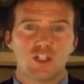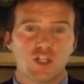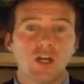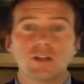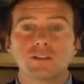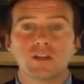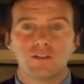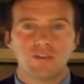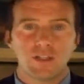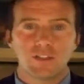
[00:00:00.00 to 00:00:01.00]
chunks
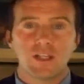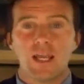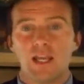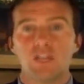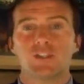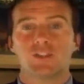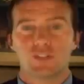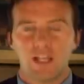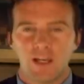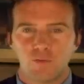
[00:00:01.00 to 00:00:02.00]
of this aging
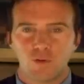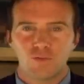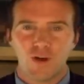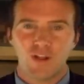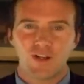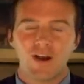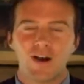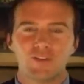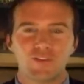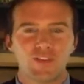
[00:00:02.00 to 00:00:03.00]
skin were falling
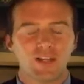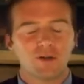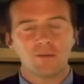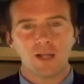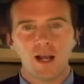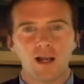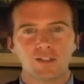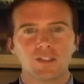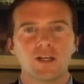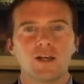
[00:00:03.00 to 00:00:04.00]
off, you'd think, oh my
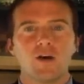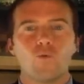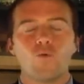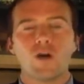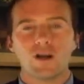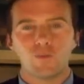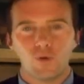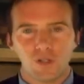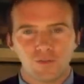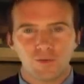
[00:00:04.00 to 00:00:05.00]
gosh, what a
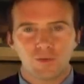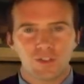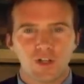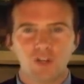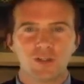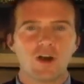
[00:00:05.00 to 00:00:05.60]
wonderful result.